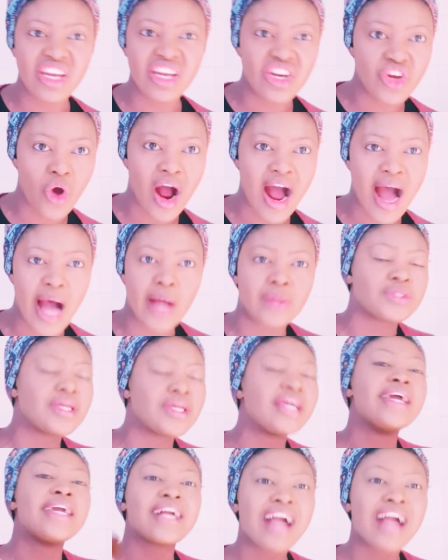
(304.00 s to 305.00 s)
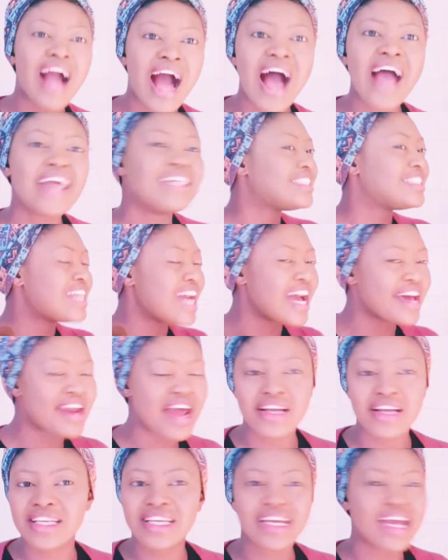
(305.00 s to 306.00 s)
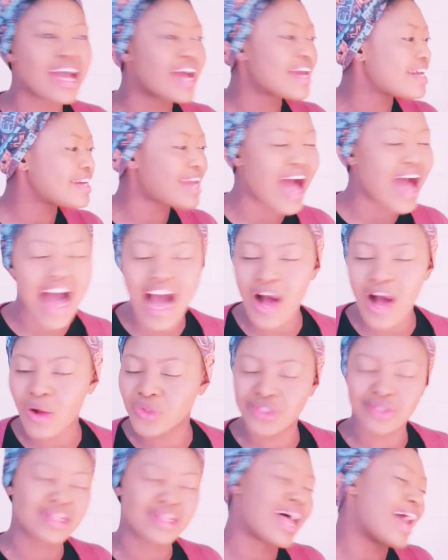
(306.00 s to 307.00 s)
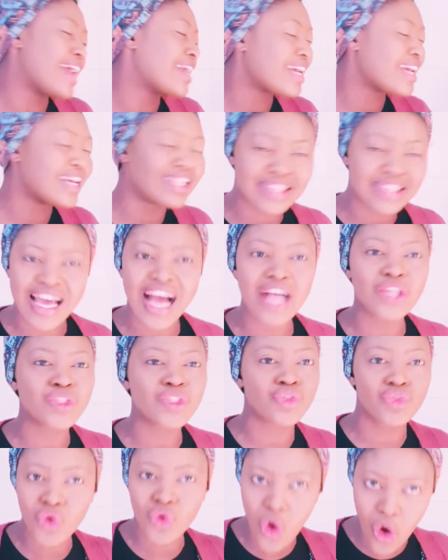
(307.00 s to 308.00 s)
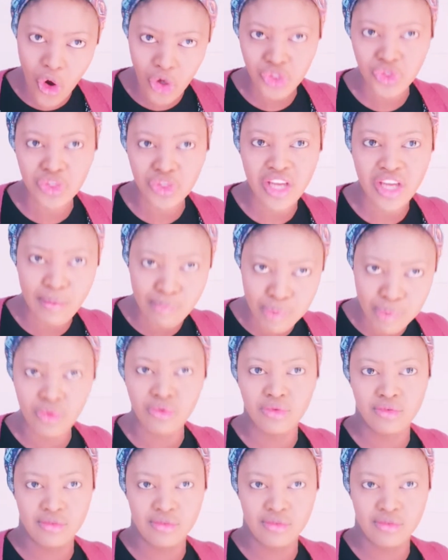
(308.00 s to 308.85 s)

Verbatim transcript: your house, guys, get it, get it out. Like it has to go to the book.